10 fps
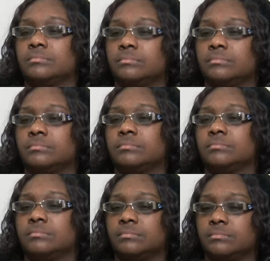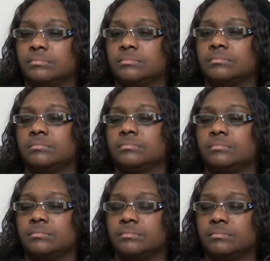
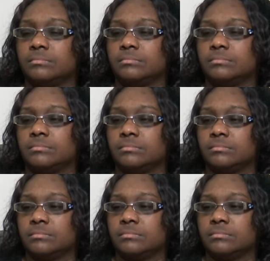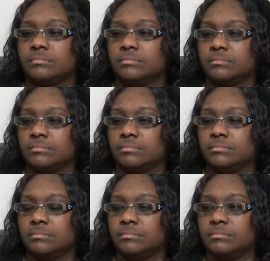
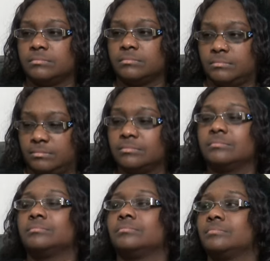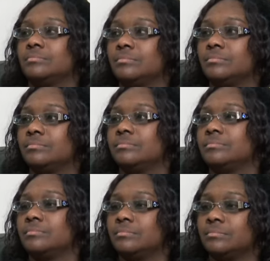
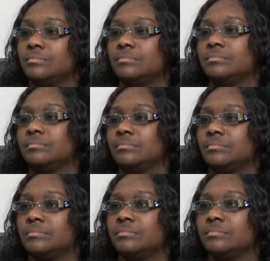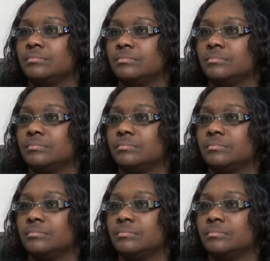No words are spoken by the person on screen.